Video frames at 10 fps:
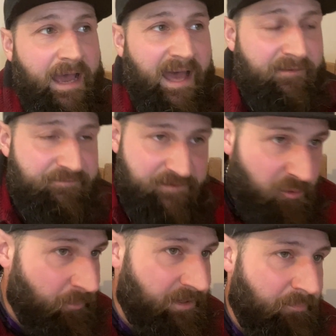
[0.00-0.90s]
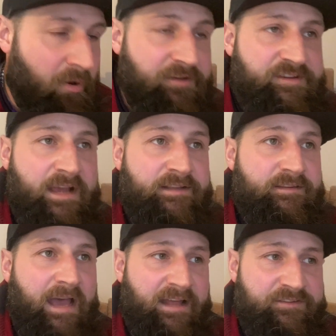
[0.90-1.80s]
Filming a project
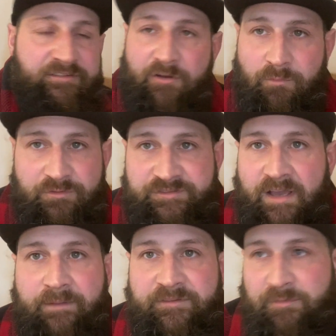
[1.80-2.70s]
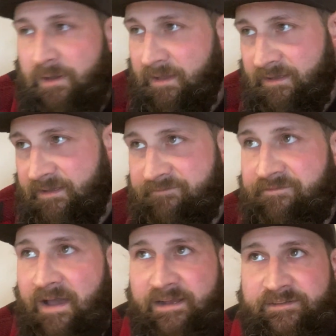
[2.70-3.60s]
adds so much time to it. In
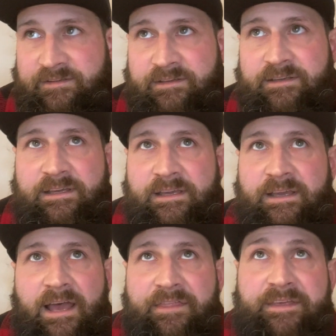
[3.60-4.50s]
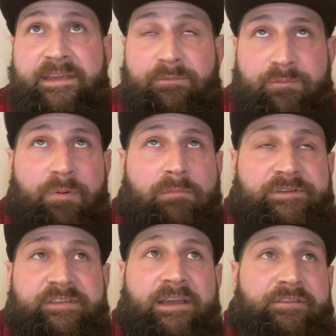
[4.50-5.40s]
fact, I think it would probably
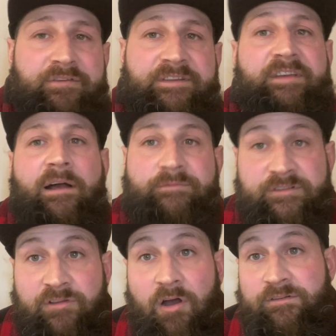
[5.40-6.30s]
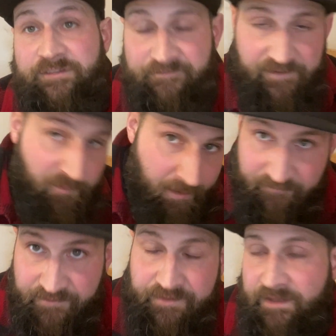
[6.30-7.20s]
take 3 times as long to film
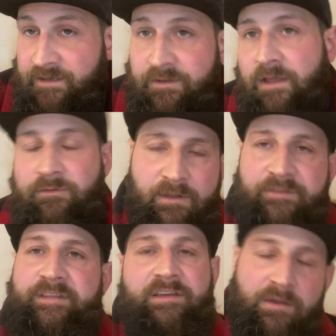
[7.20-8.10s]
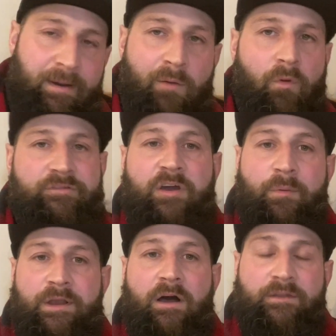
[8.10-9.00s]
everything and tell you about what's
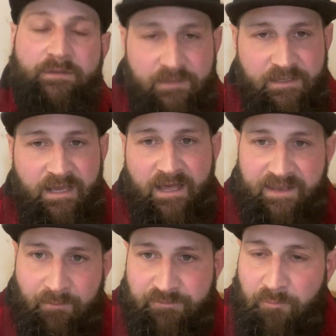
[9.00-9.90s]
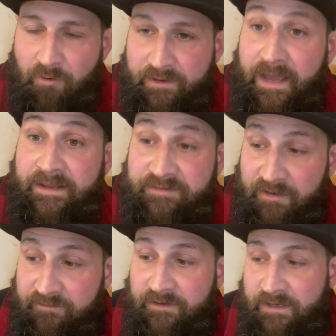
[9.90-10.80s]
going on, and that was more a case
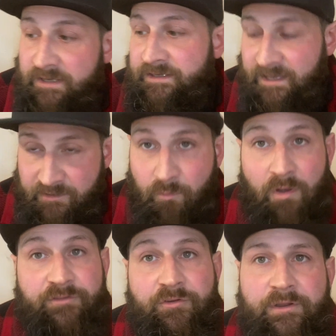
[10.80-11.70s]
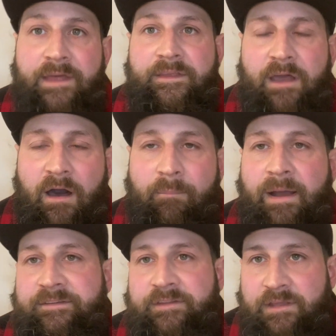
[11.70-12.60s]
of get the work done, get the car
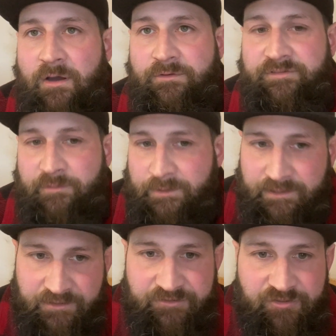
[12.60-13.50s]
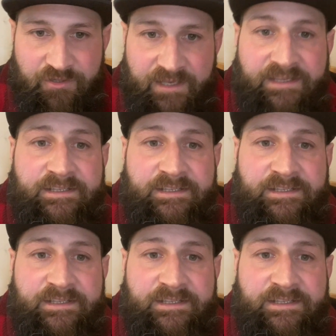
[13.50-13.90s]
back to the owner so we can enjoy it.